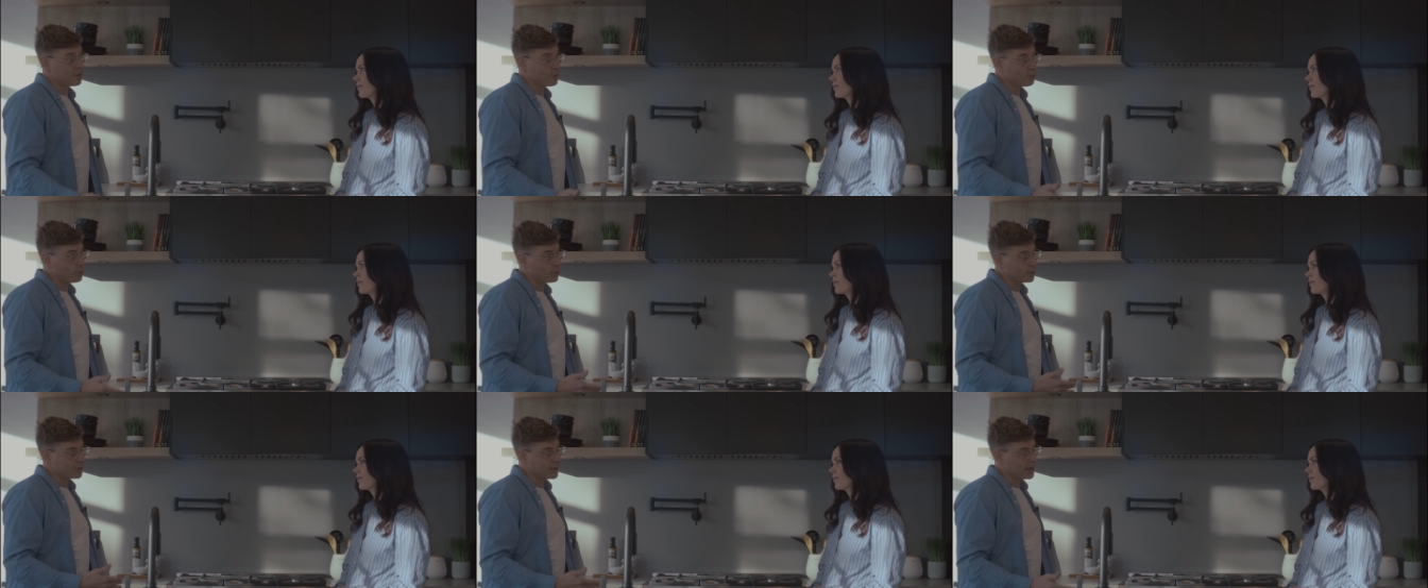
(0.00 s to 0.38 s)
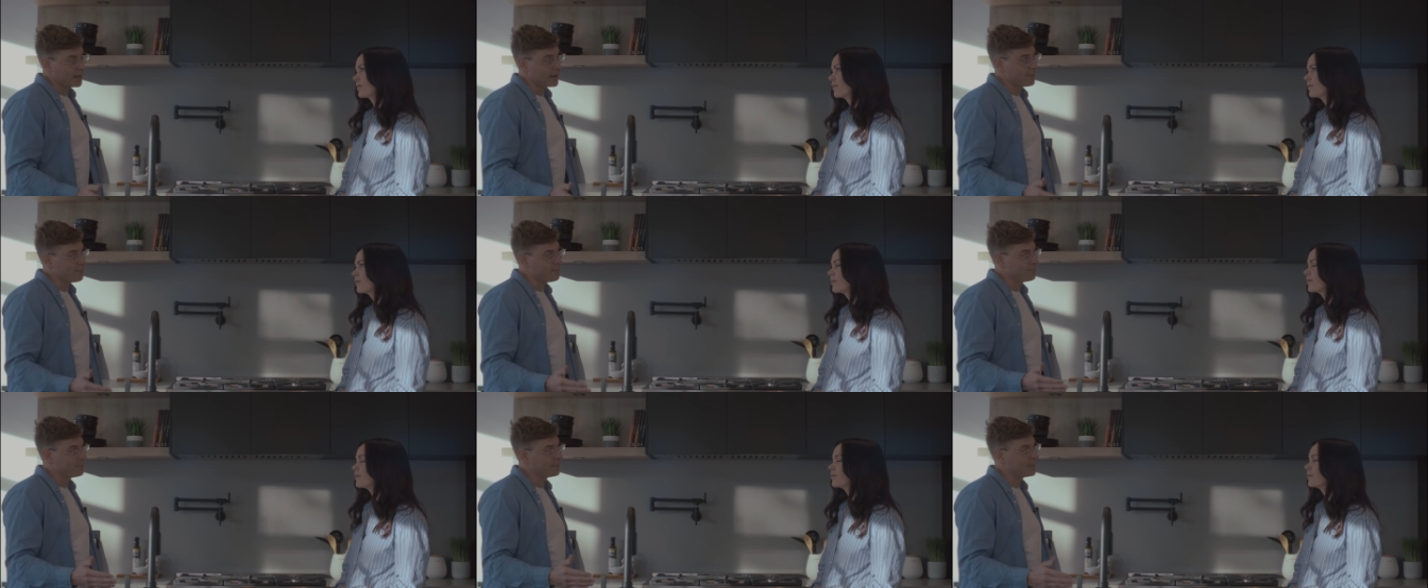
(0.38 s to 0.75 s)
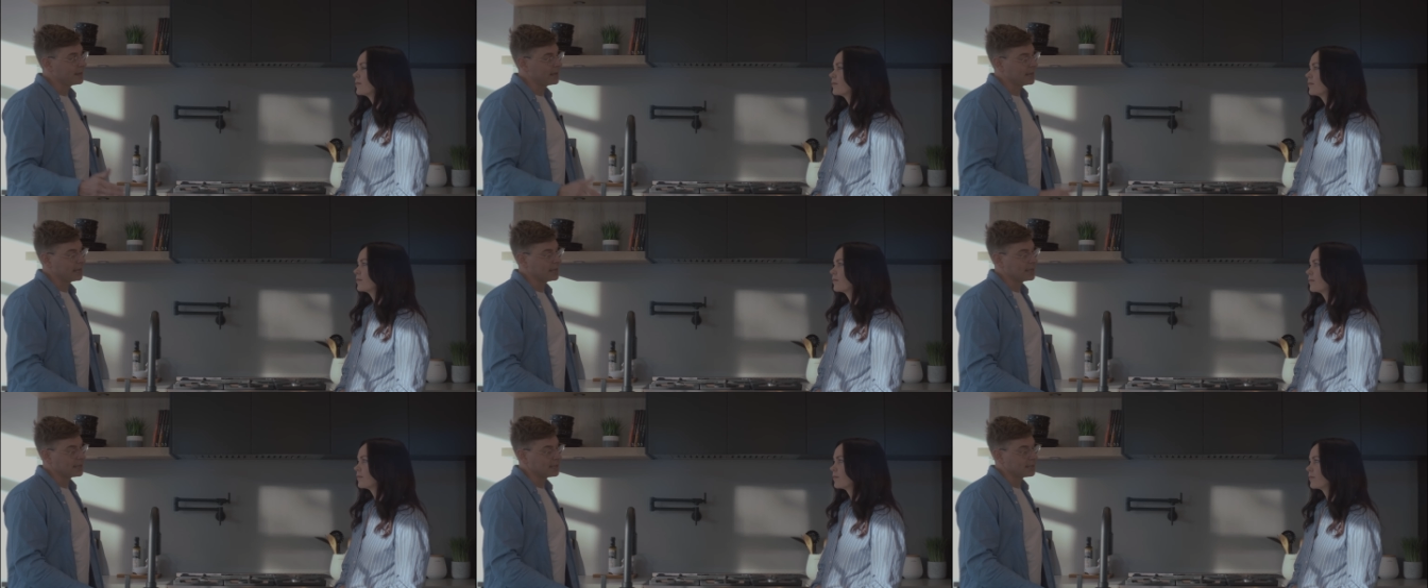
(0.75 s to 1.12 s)
the whole time.
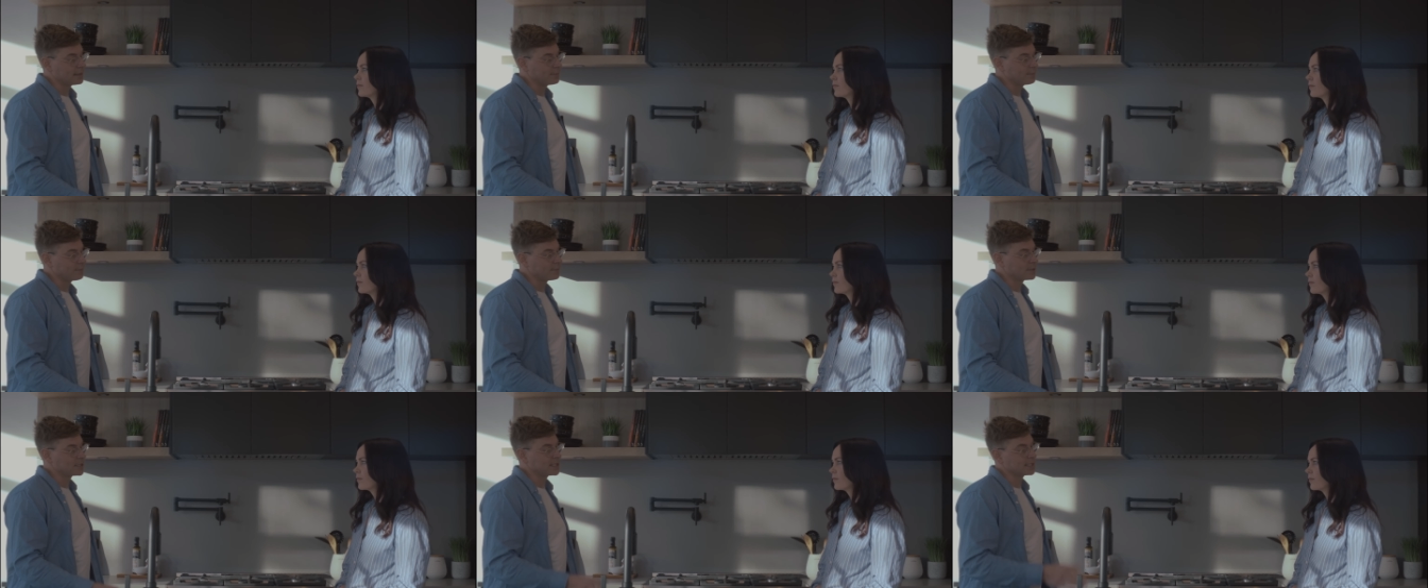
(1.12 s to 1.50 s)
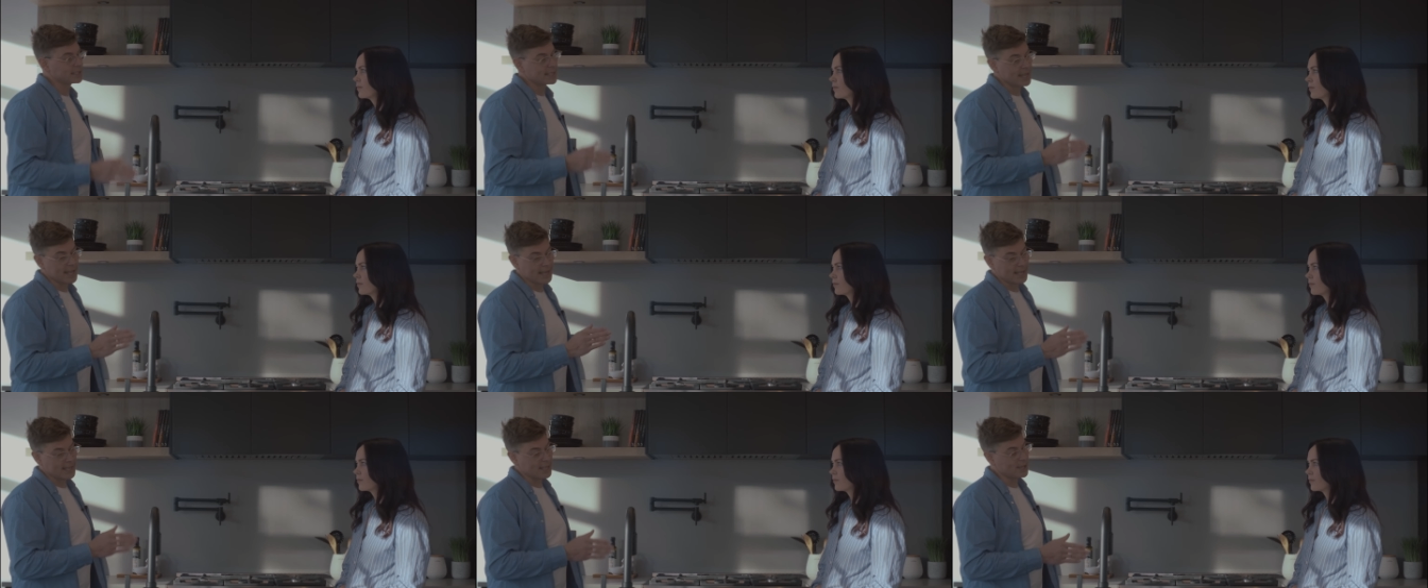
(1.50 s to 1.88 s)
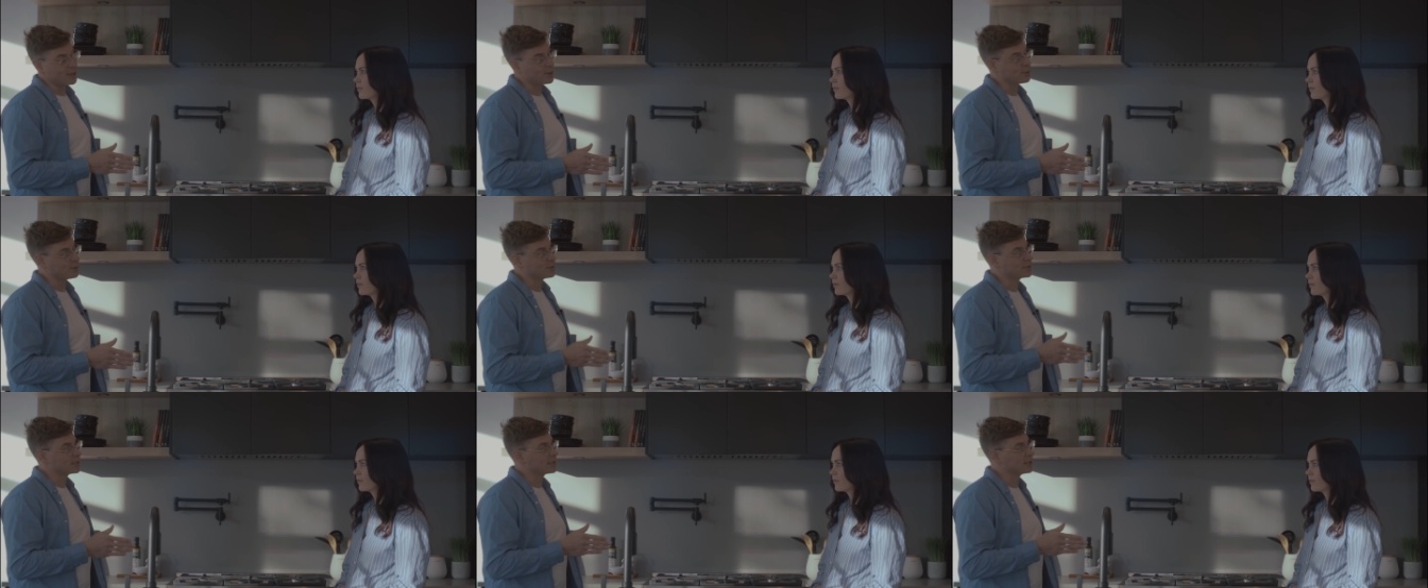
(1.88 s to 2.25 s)
Um, she's taking
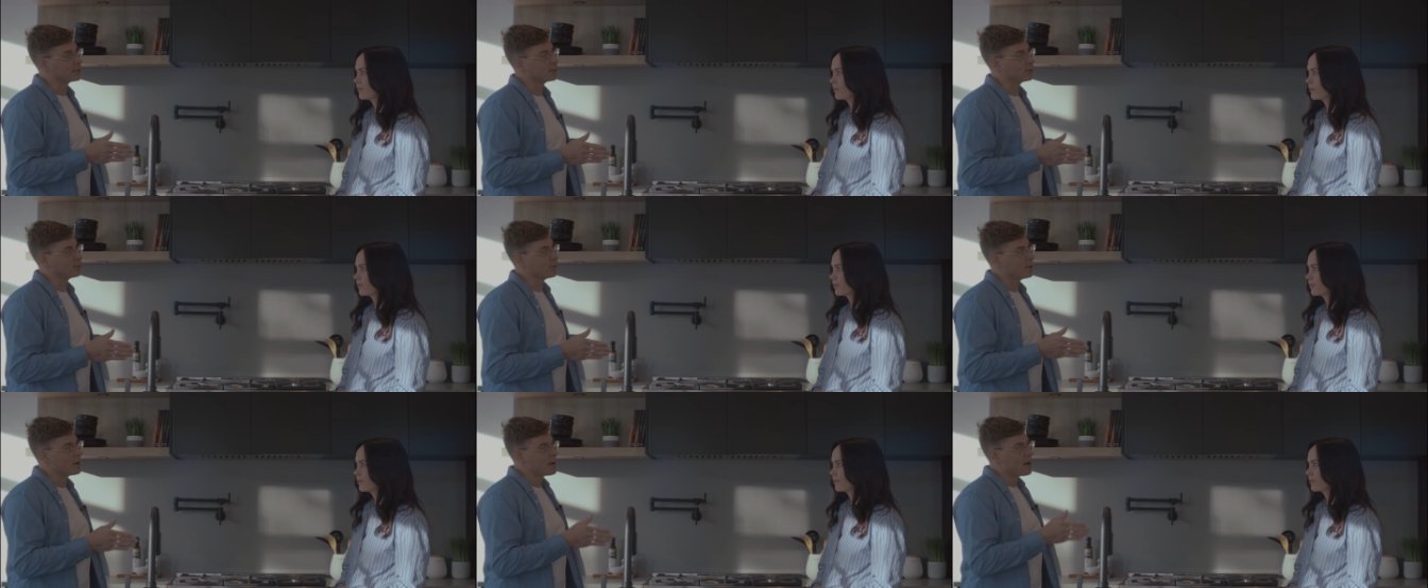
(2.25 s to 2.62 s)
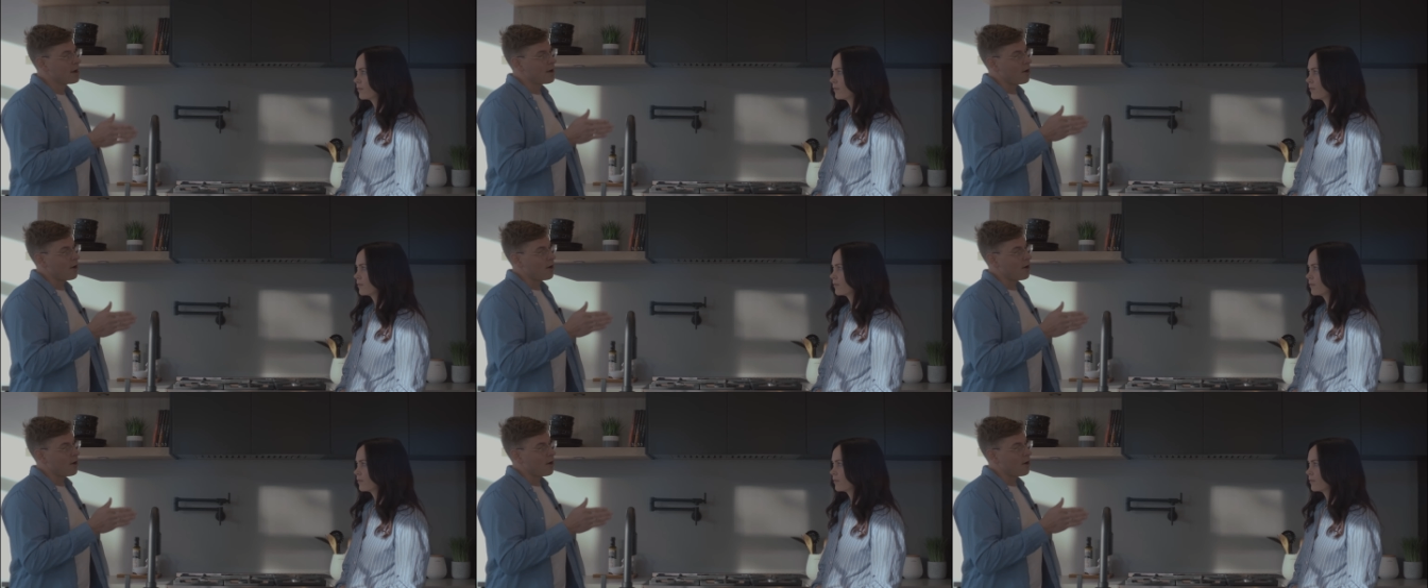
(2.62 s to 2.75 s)
you to